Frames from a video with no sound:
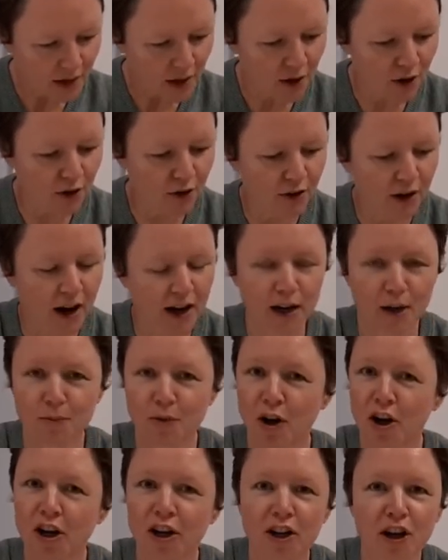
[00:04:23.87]
Alright, I'm
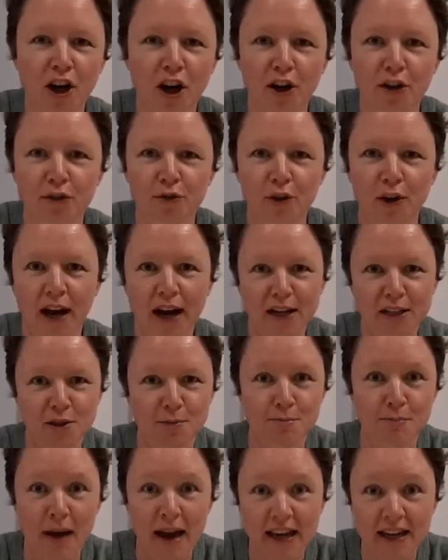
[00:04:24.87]
not going to go through how to
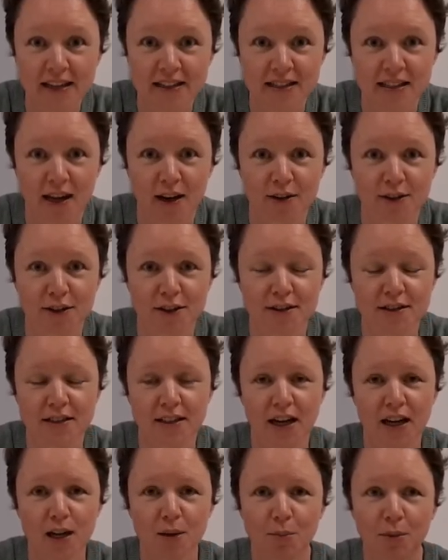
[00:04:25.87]
make a sourdough
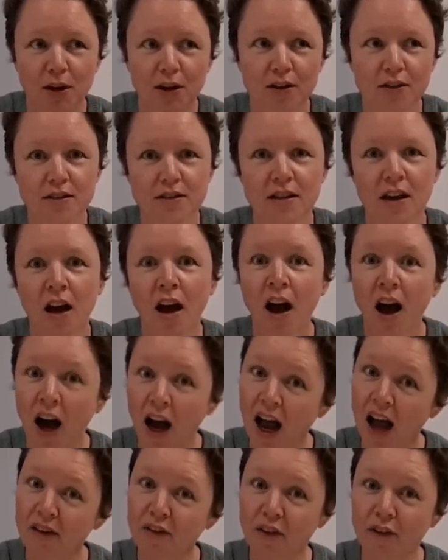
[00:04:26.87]
starter because
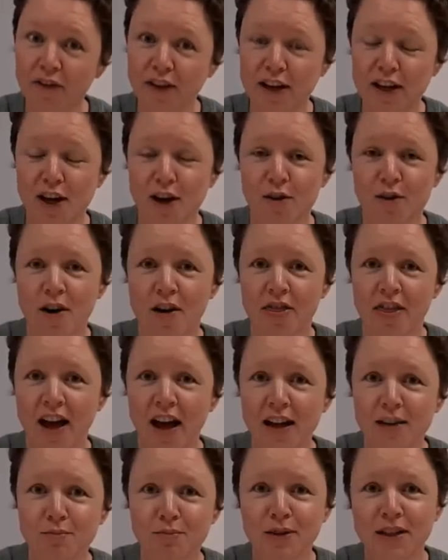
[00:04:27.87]
I have a video on
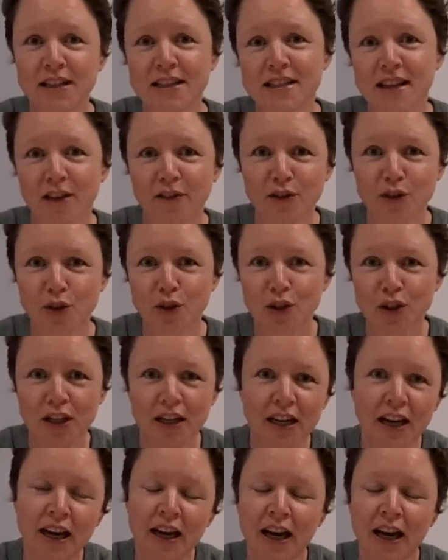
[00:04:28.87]
that. Please have a look.